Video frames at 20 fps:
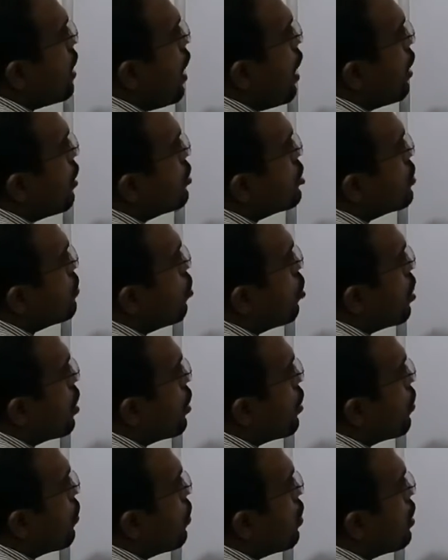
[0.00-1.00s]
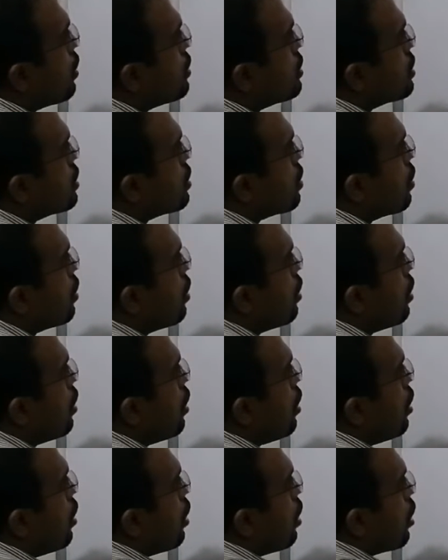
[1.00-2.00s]
gas molecule is
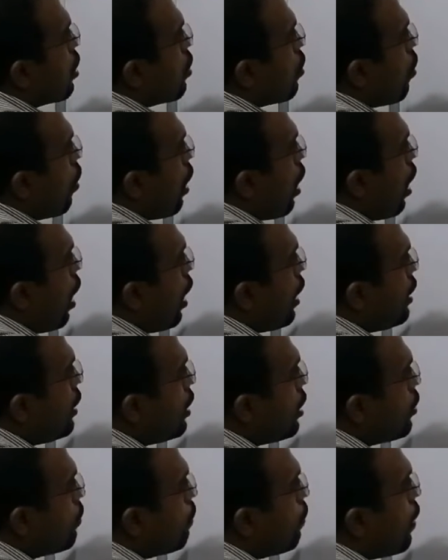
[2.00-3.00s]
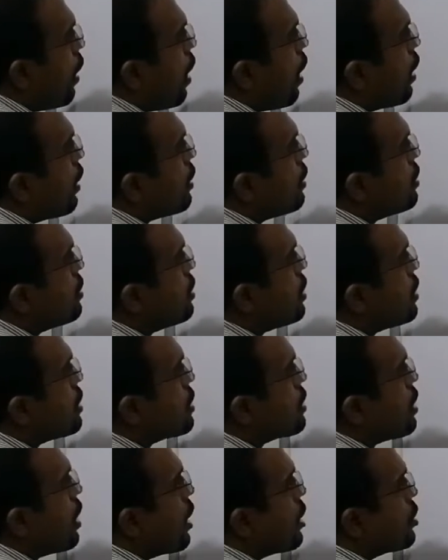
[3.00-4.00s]
collided by
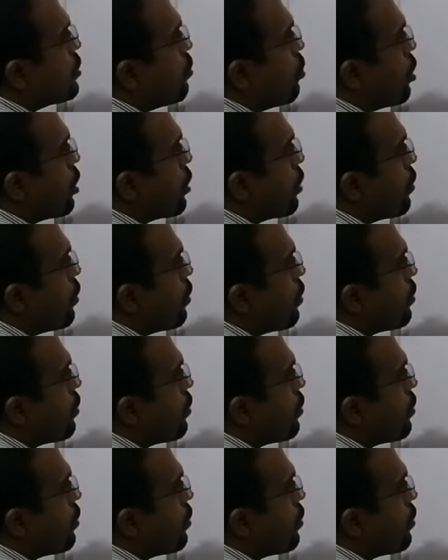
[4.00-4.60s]
this gas molecule.